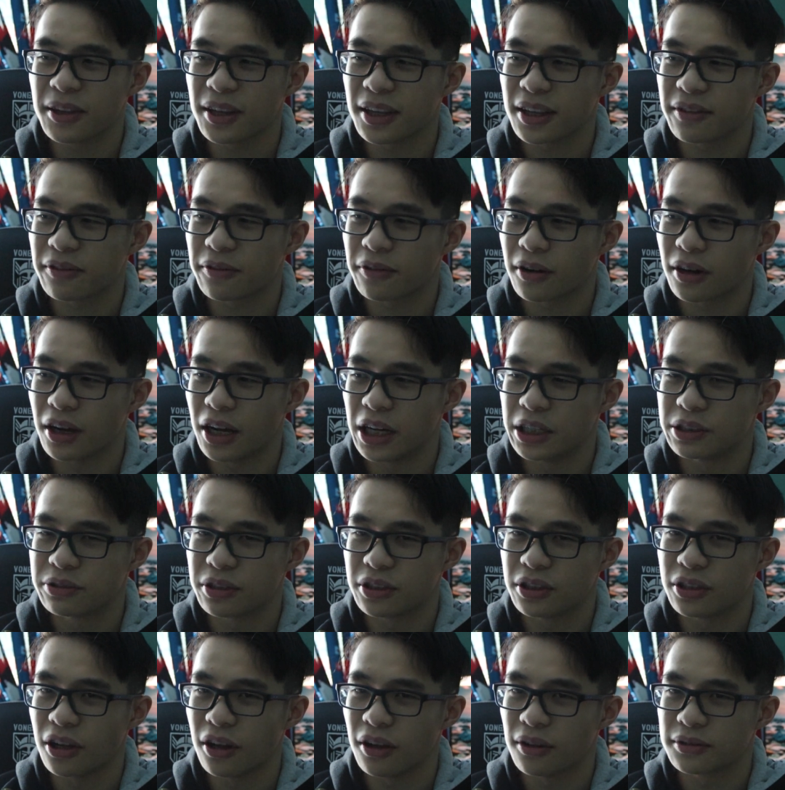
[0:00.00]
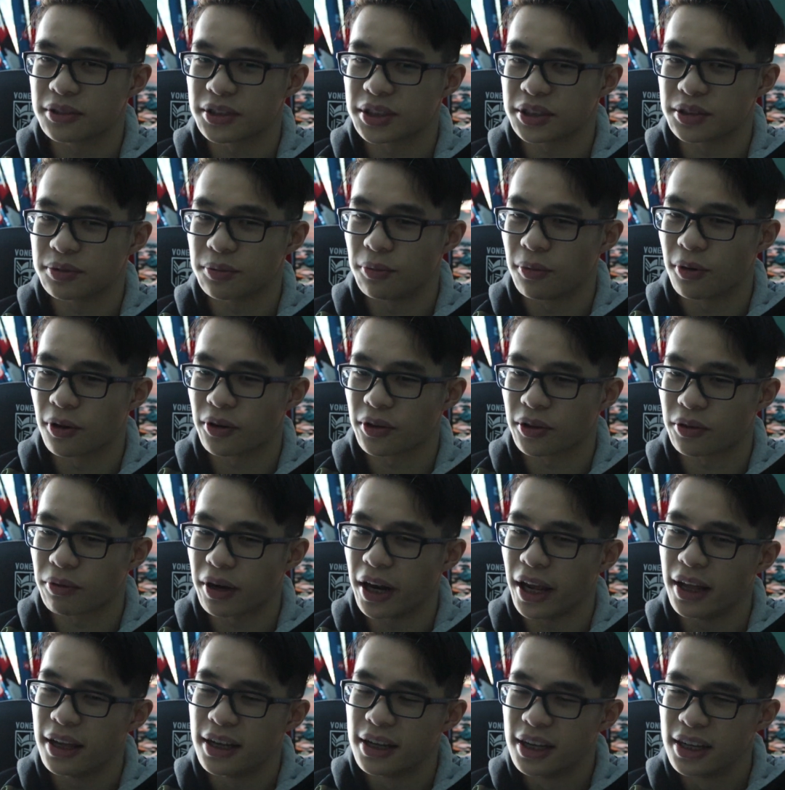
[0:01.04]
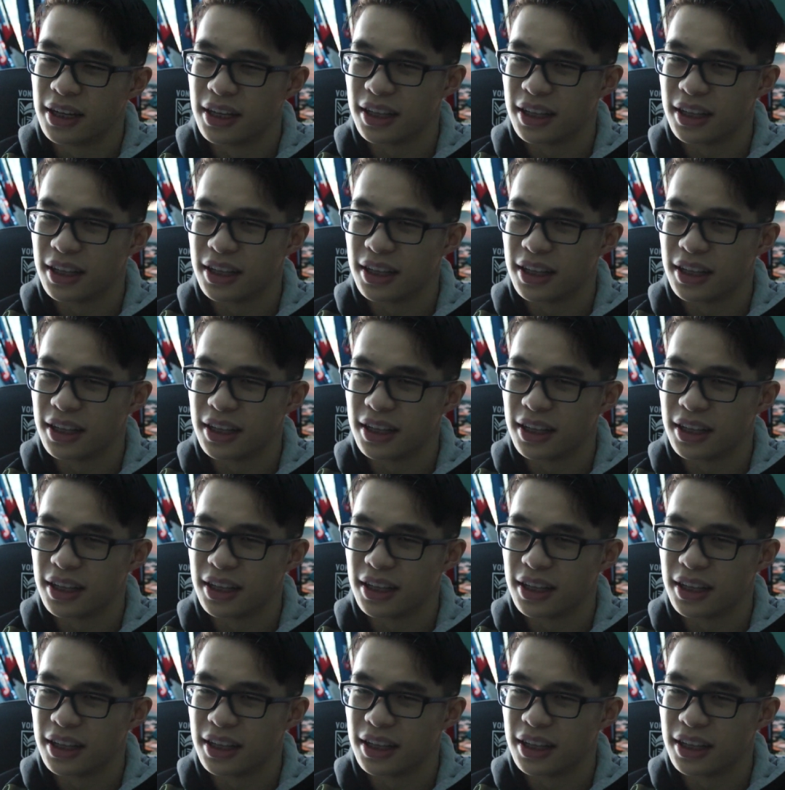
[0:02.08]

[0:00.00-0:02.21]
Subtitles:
think for $100 it's worth, right?